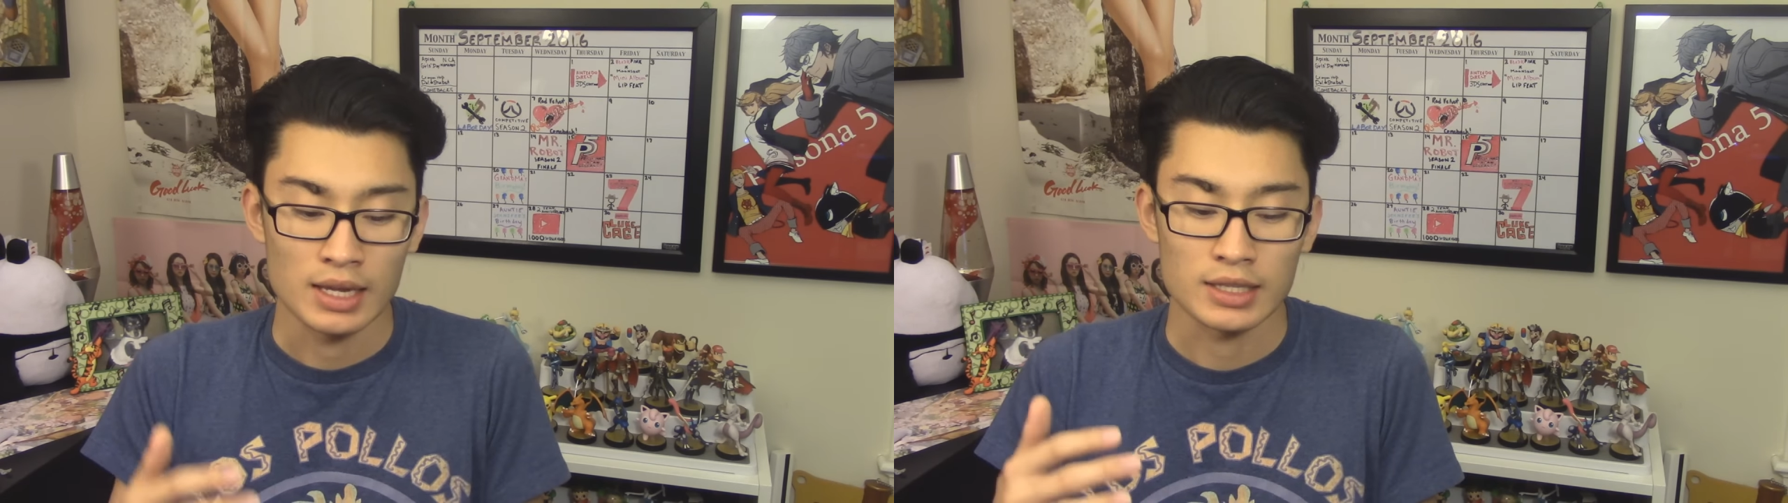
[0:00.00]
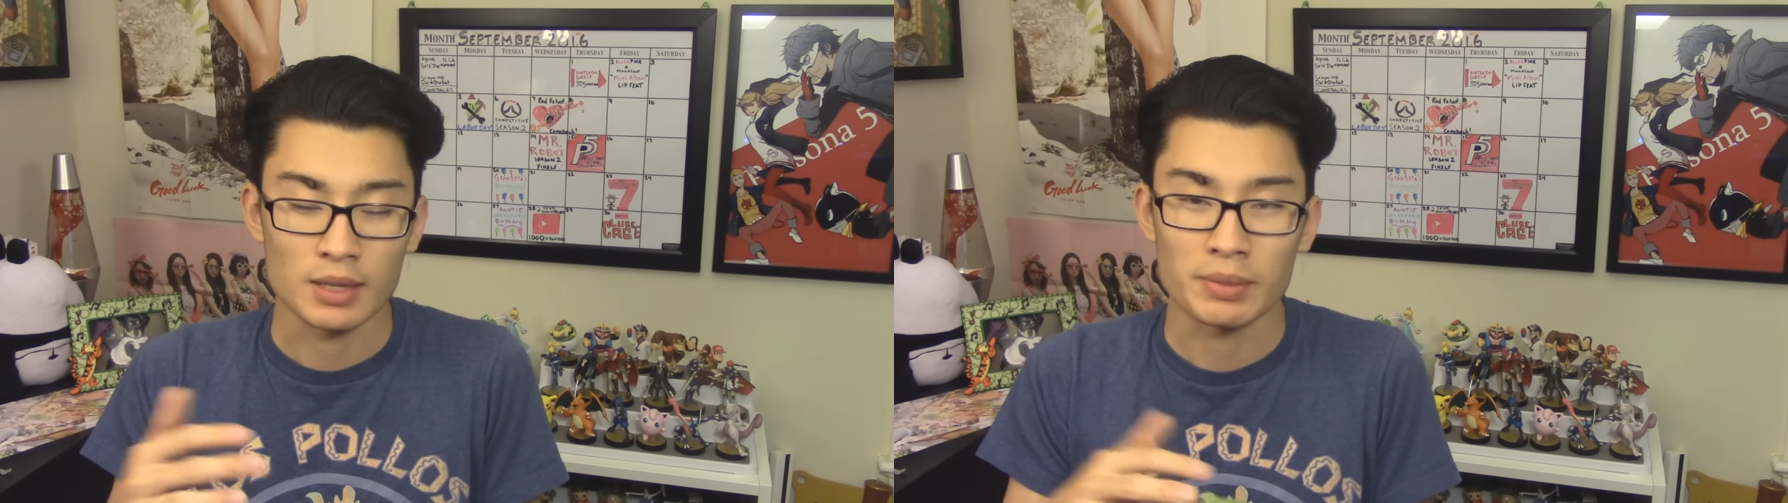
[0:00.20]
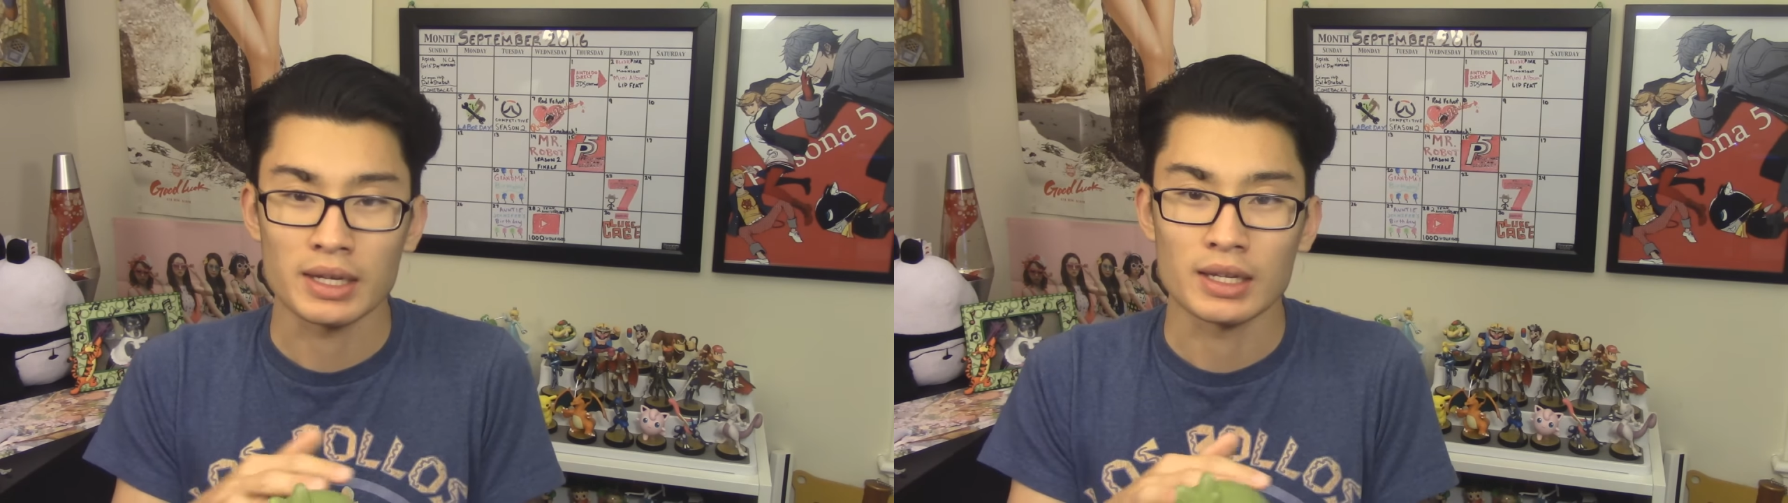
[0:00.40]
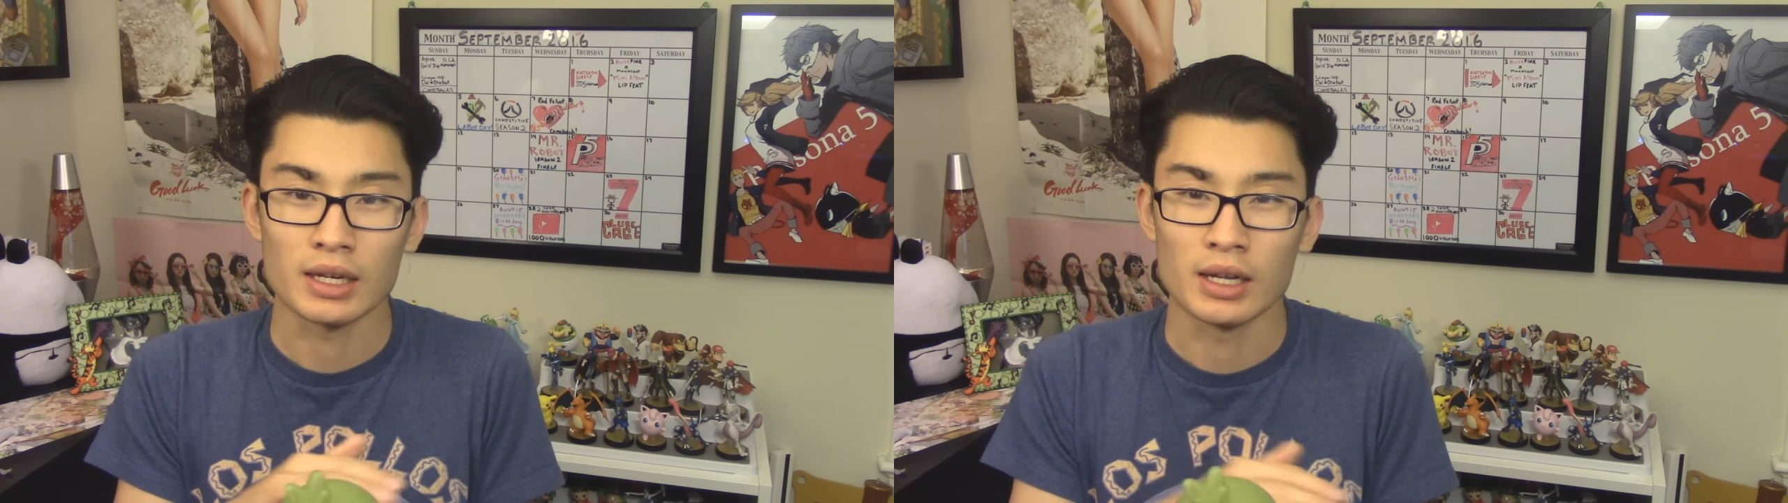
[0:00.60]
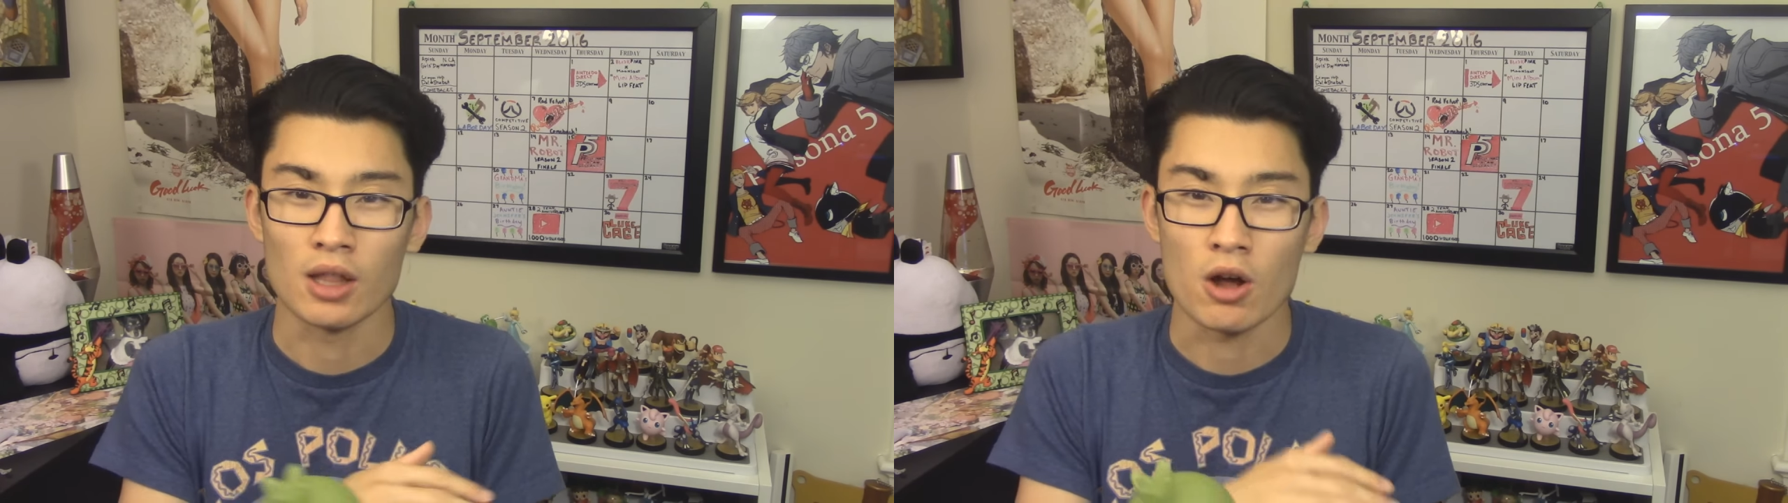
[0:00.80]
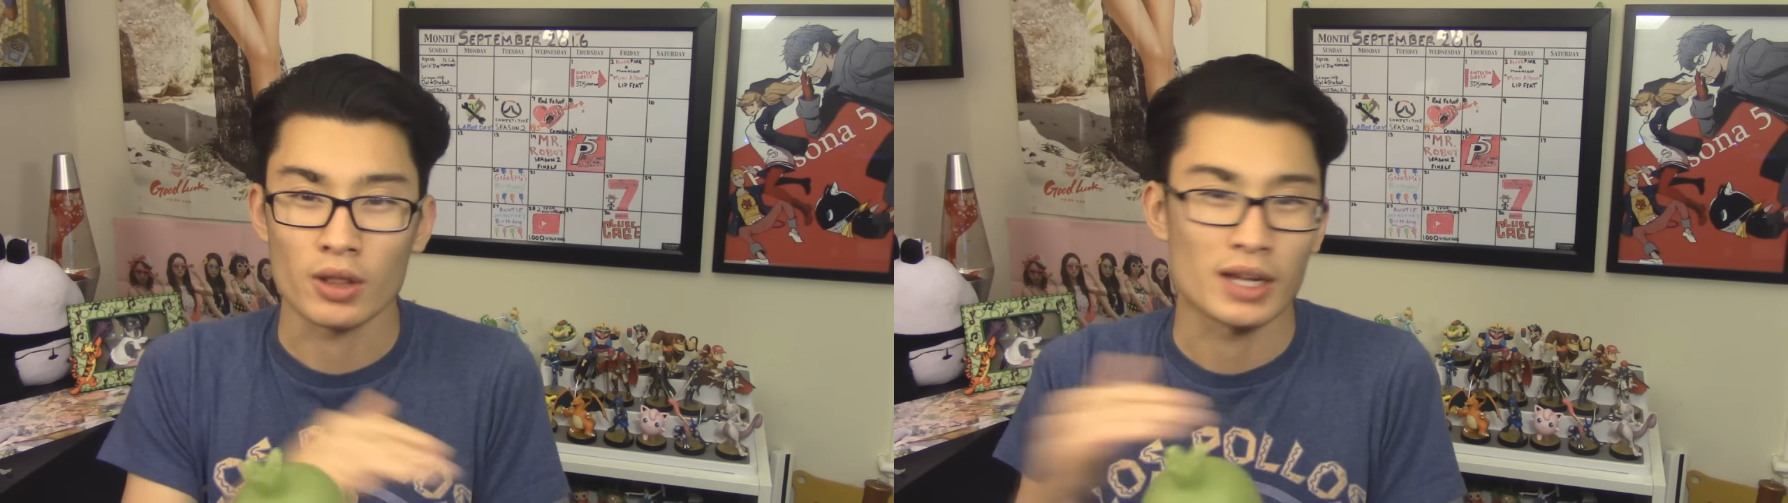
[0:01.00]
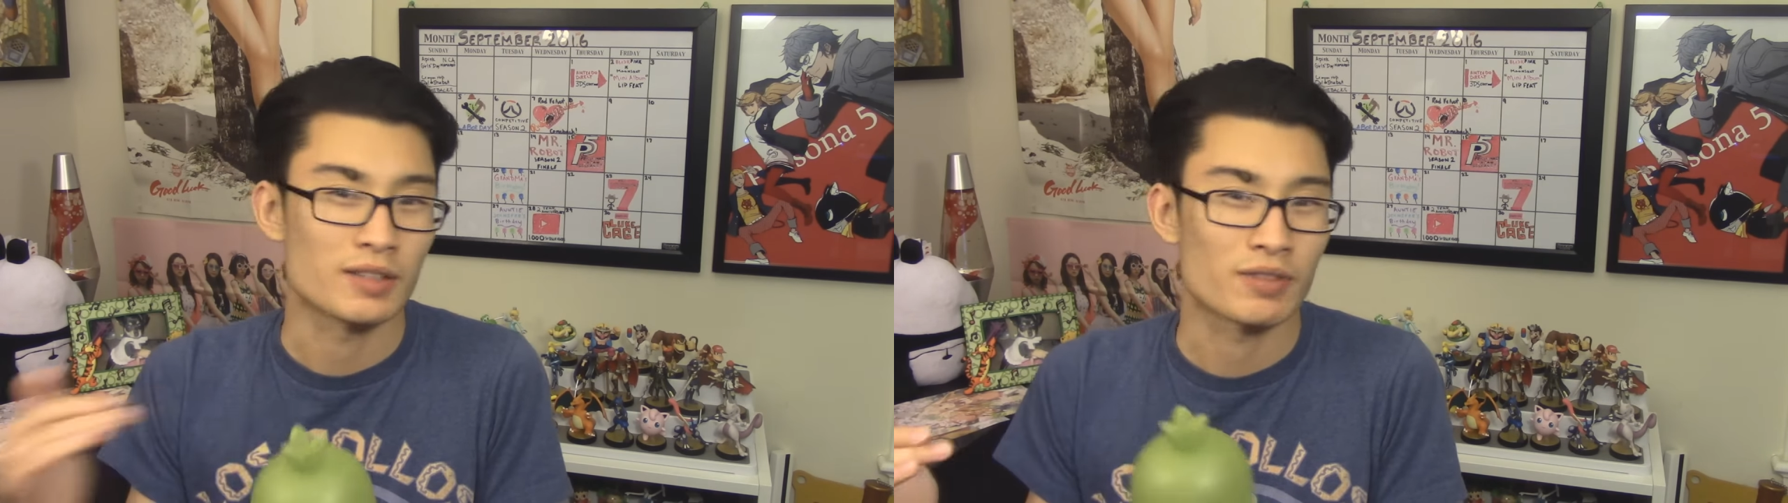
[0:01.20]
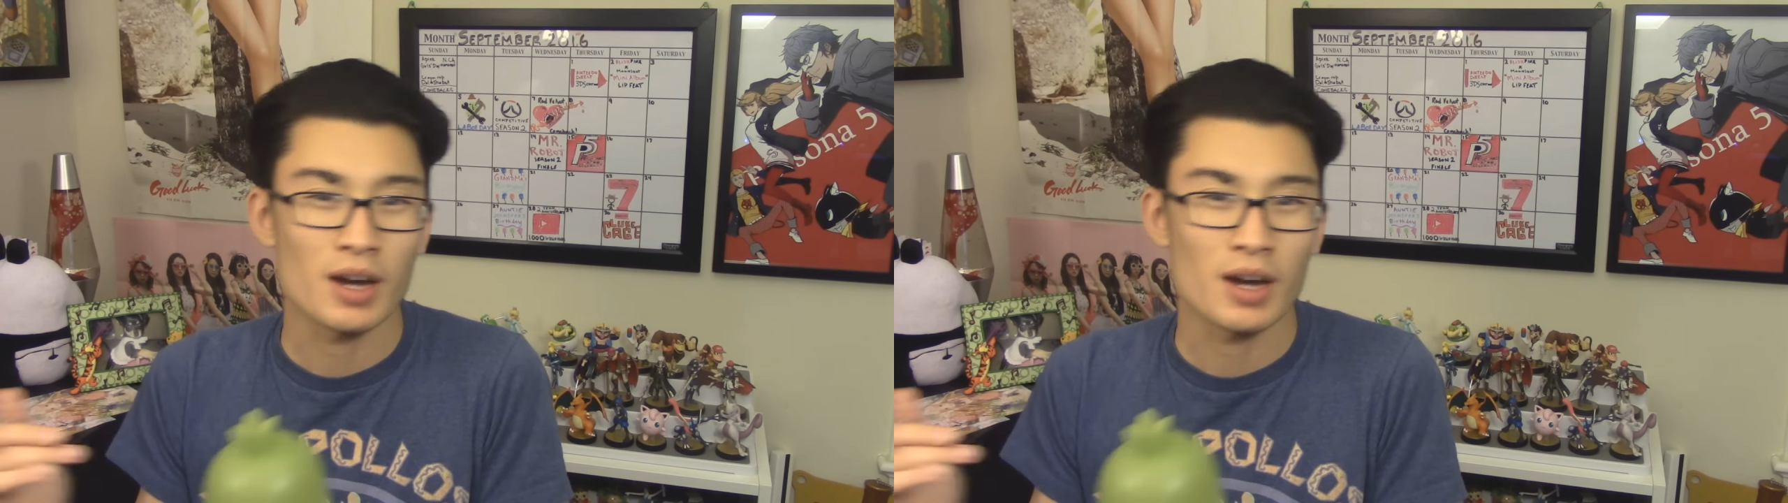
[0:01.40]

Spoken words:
something along the lines of